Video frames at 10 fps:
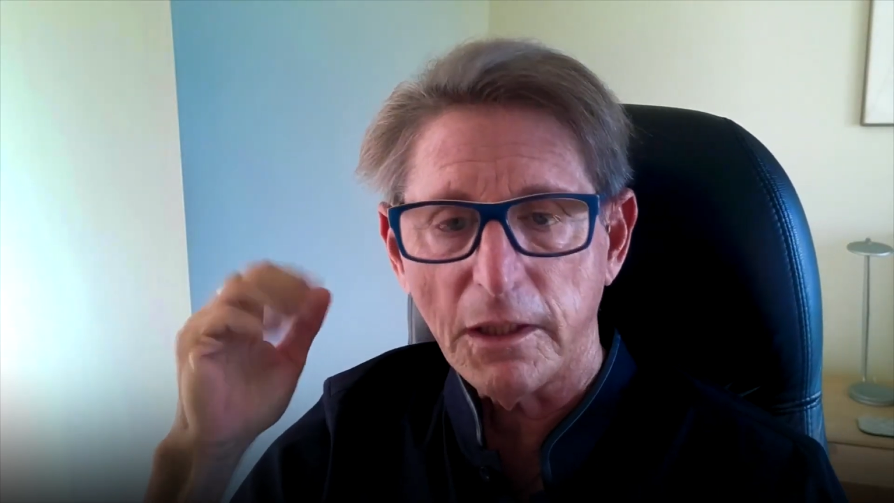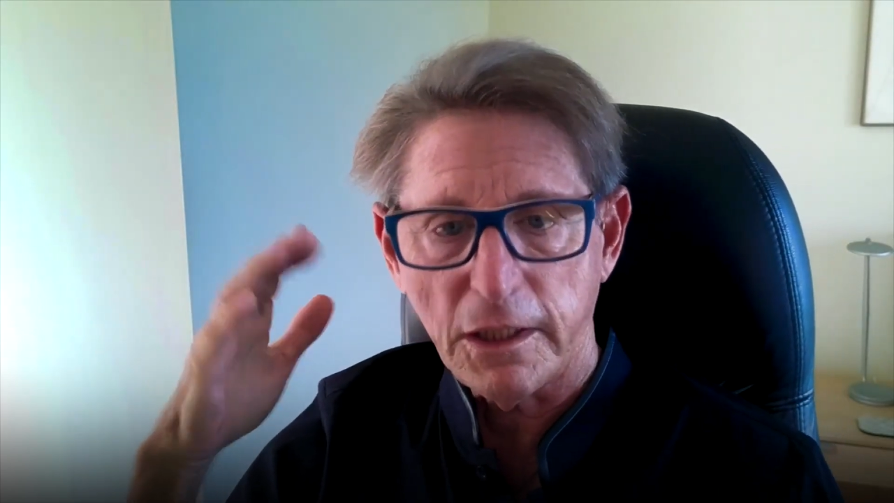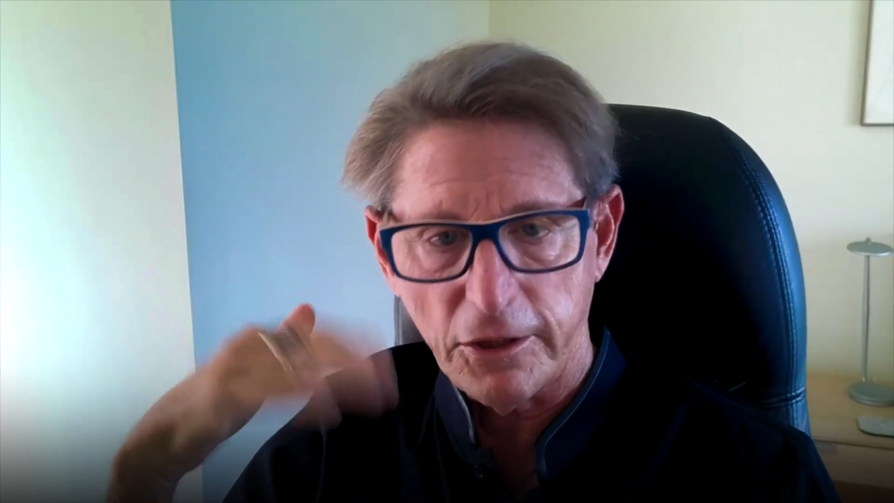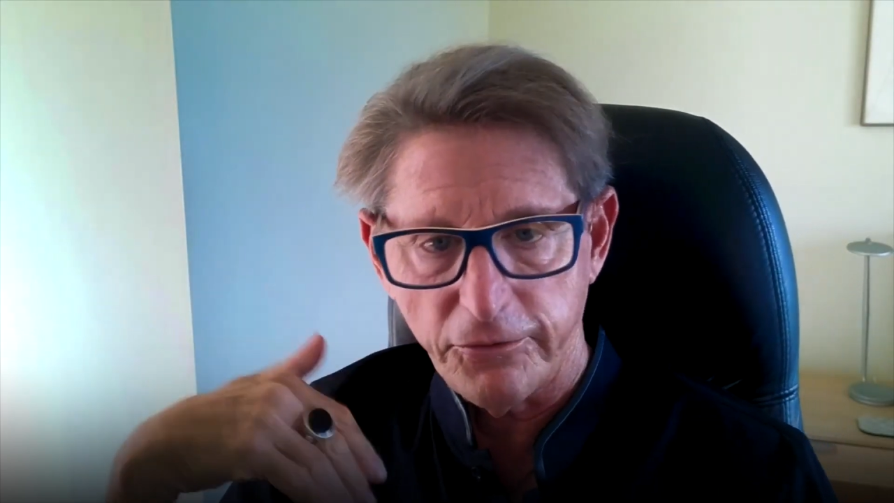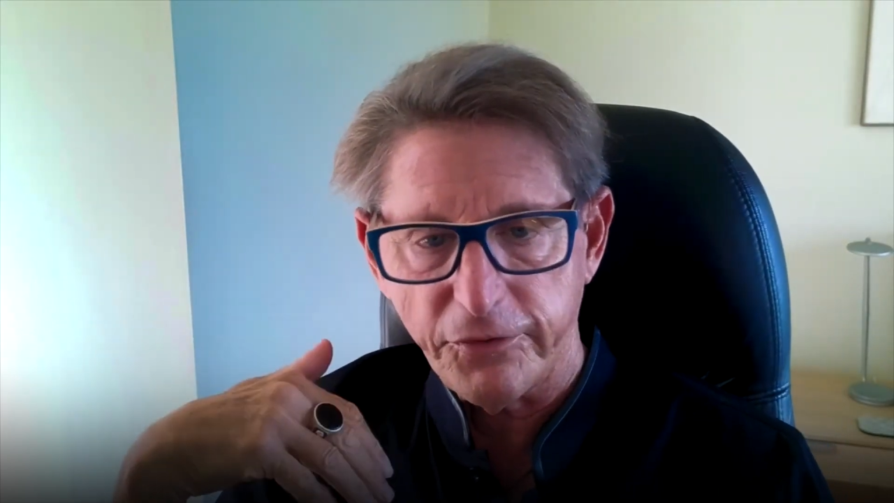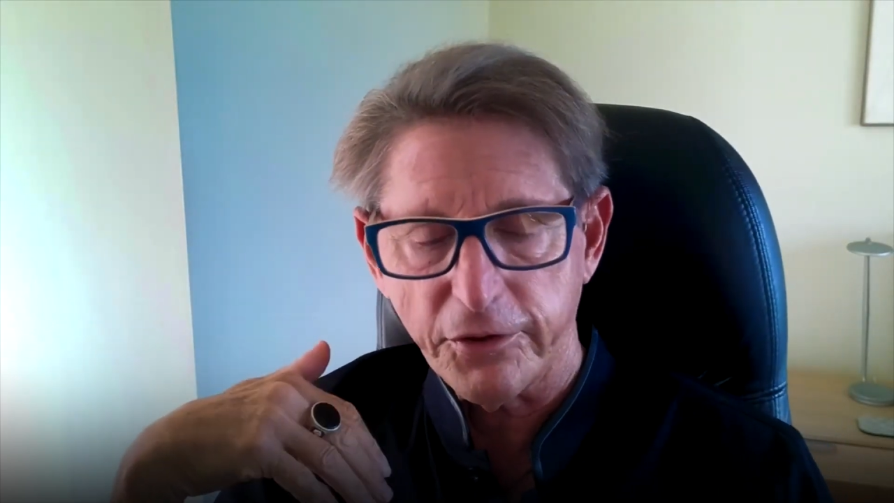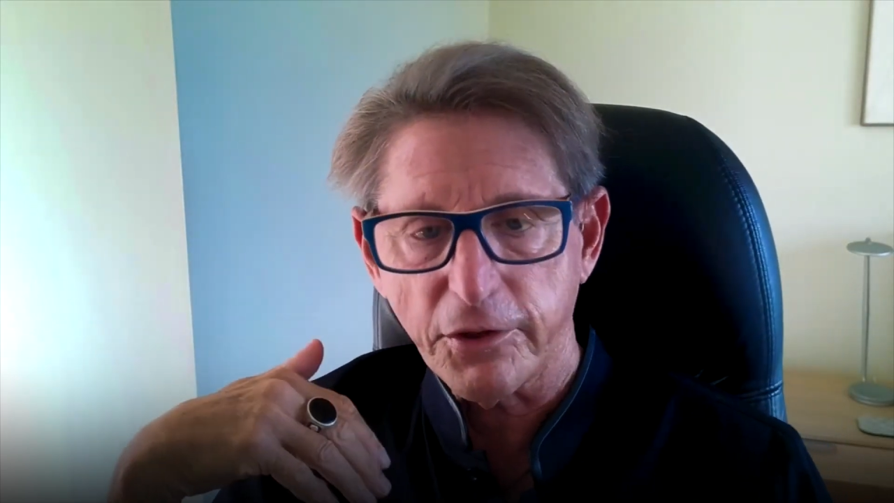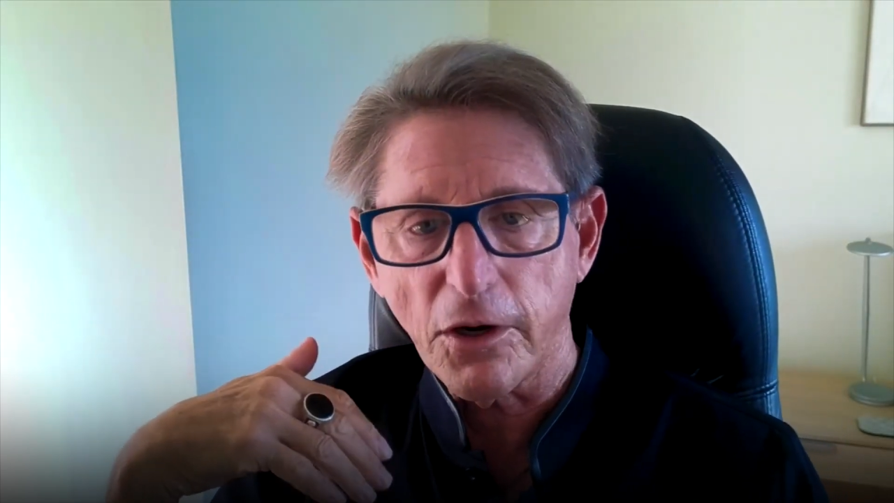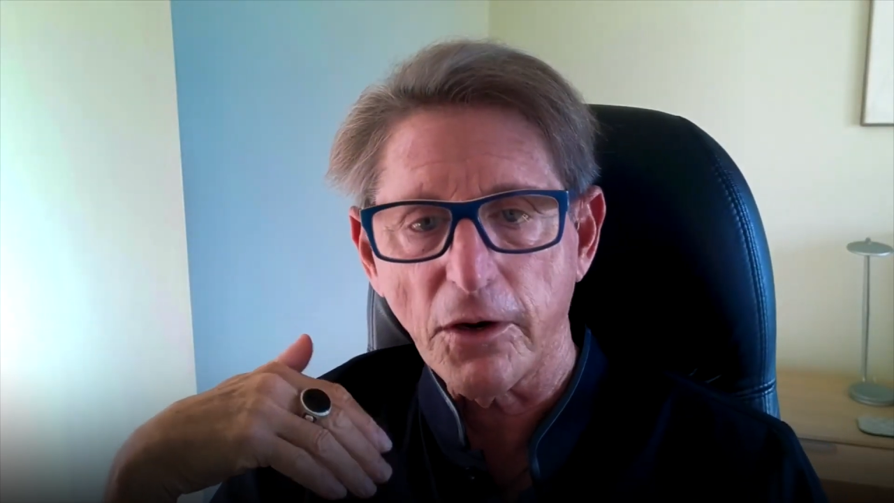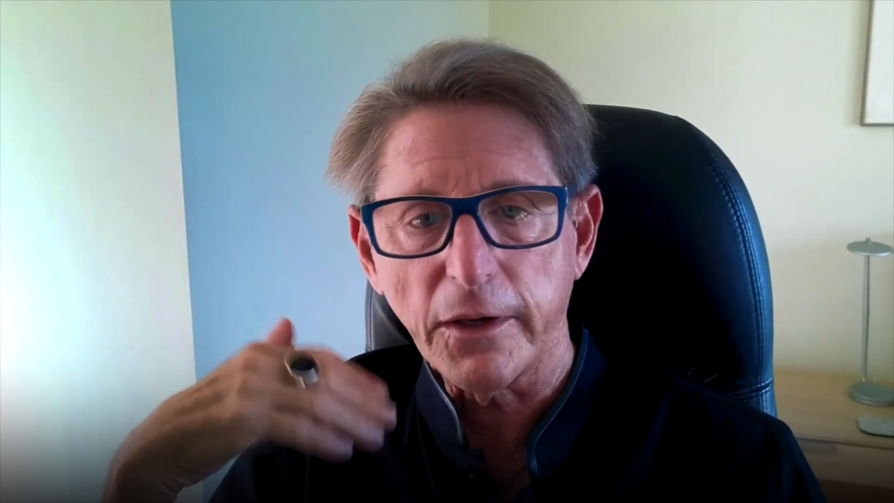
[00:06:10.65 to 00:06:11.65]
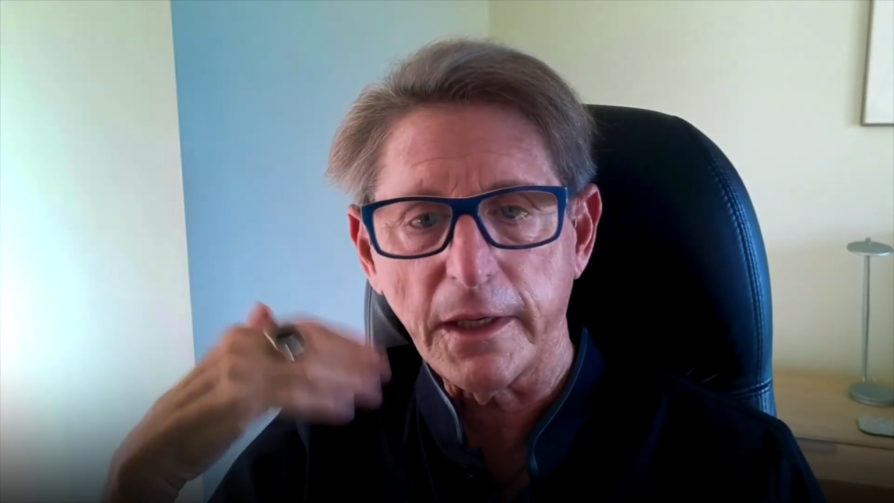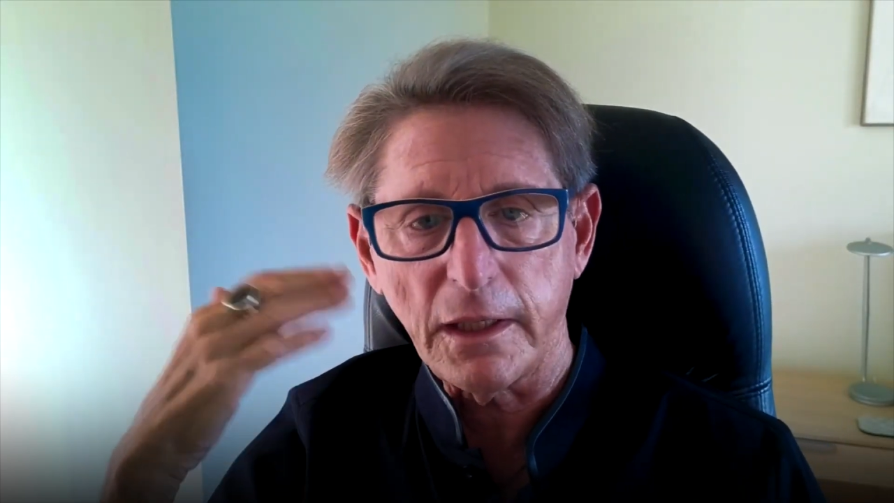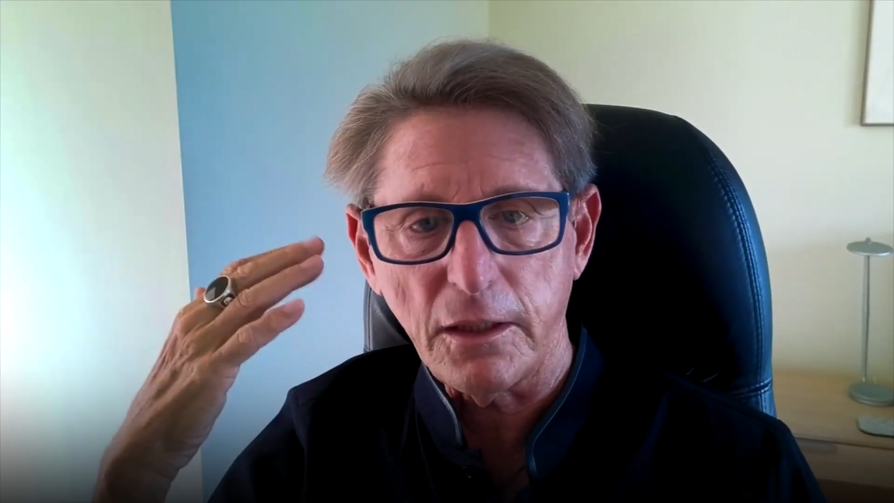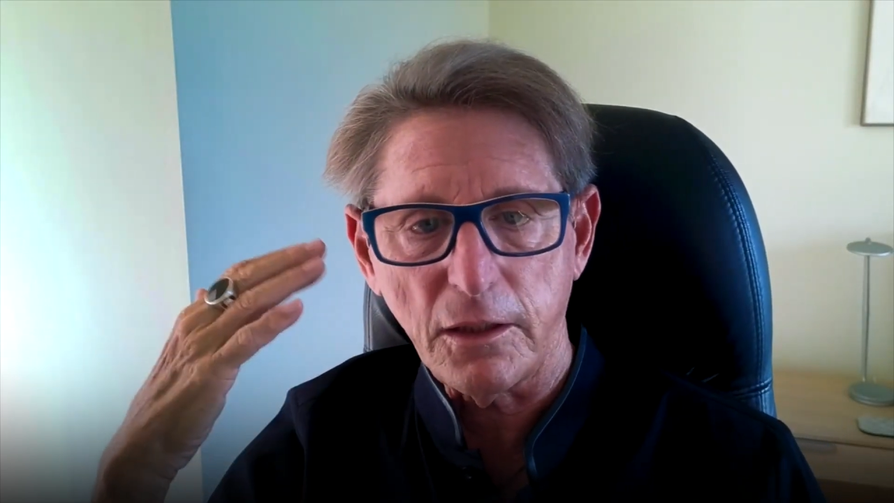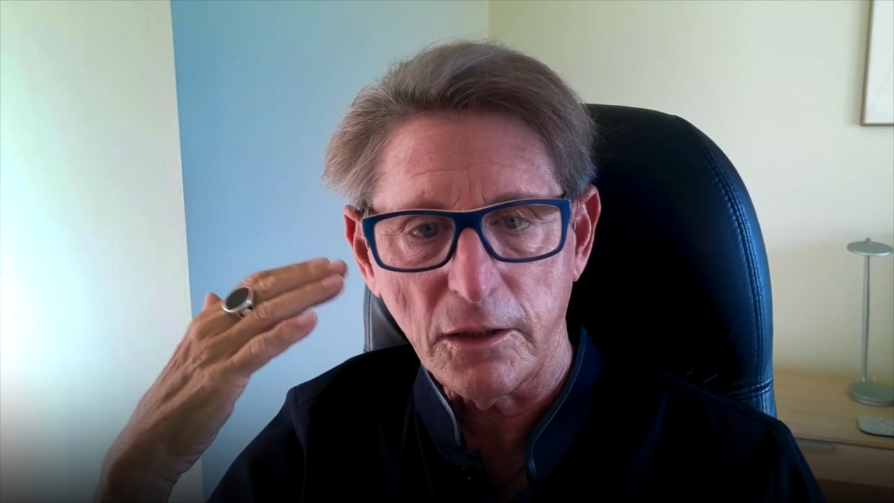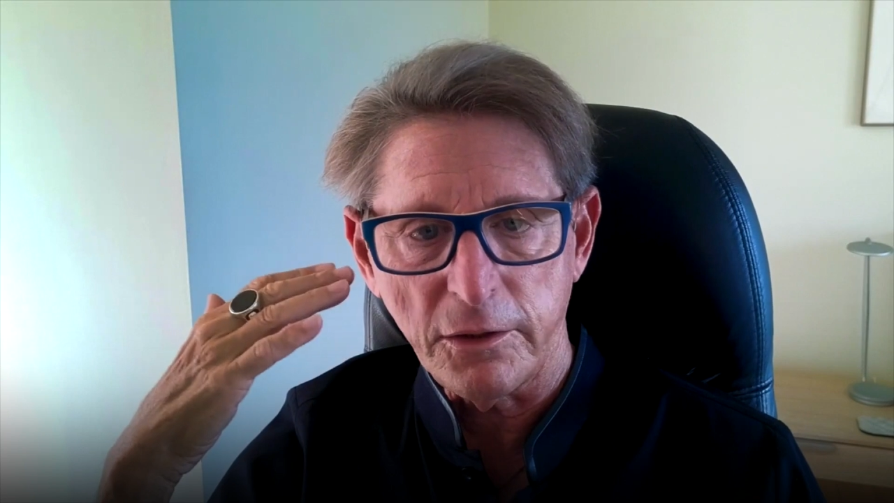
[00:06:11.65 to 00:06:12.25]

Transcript: inferiority,